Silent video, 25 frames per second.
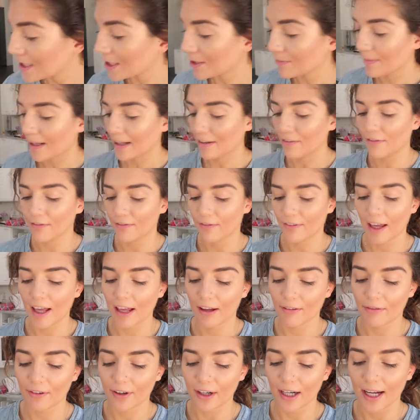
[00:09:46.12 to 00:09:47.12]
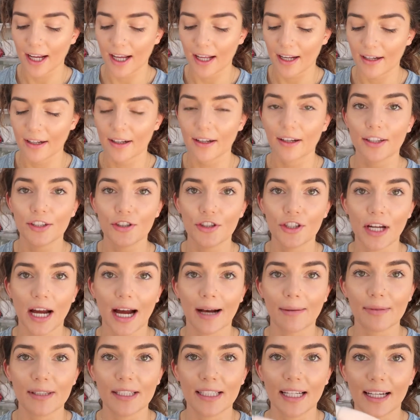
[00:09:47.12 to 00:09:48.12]
So my favorite
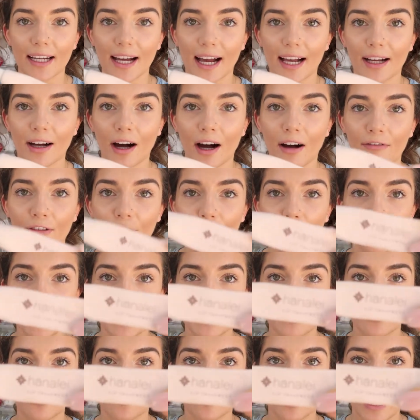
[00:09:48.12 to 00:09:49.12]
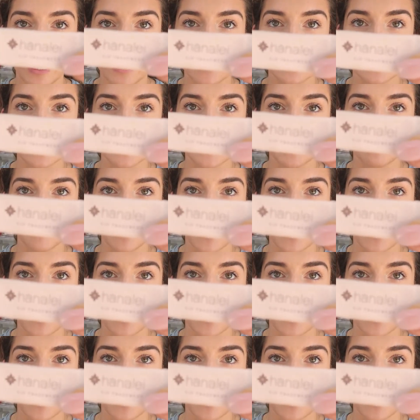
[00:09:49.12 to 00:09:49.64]
chapstick I got from my little Etsy